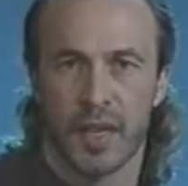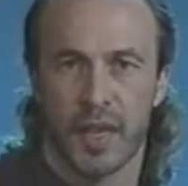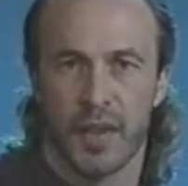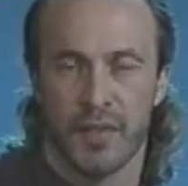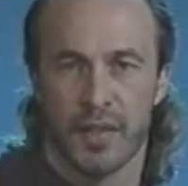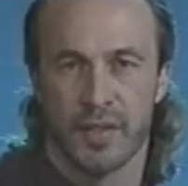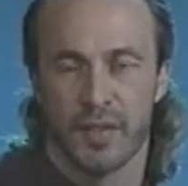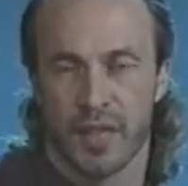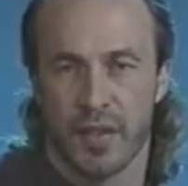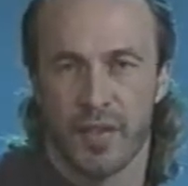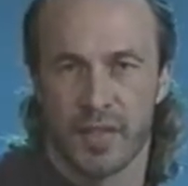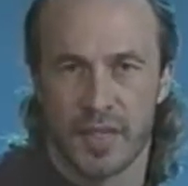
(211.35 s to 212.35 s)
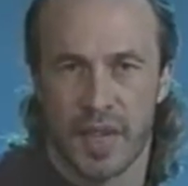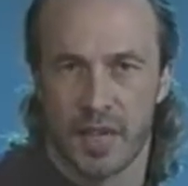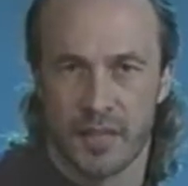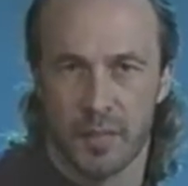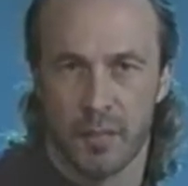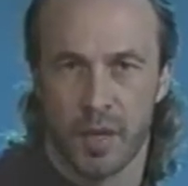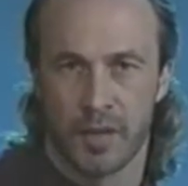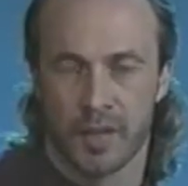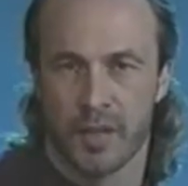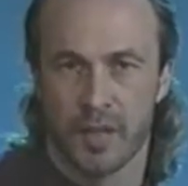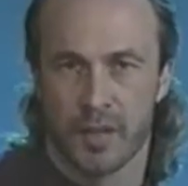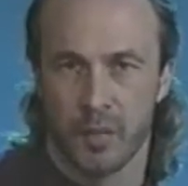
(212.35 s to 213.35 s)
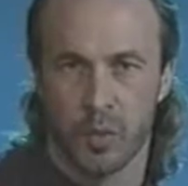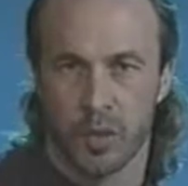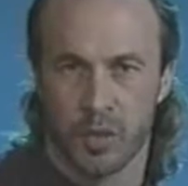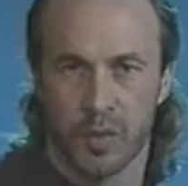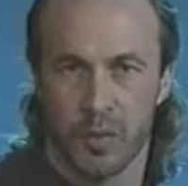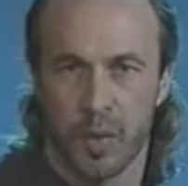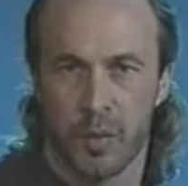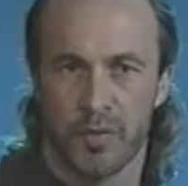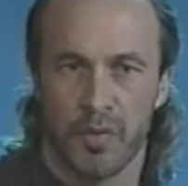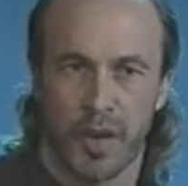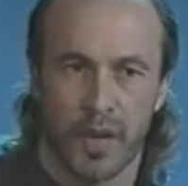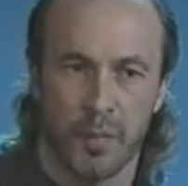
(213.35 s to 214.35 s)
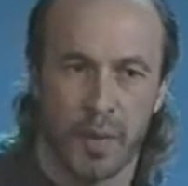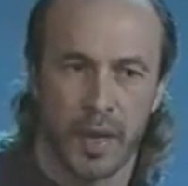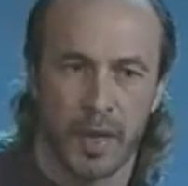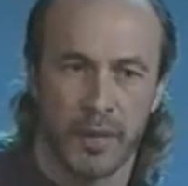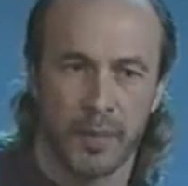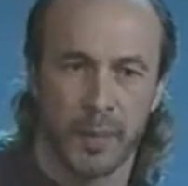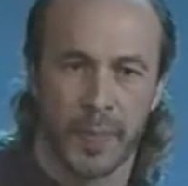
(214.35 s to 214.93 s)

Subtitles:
if it starts to buzz and doesn't work too well with reggae playing.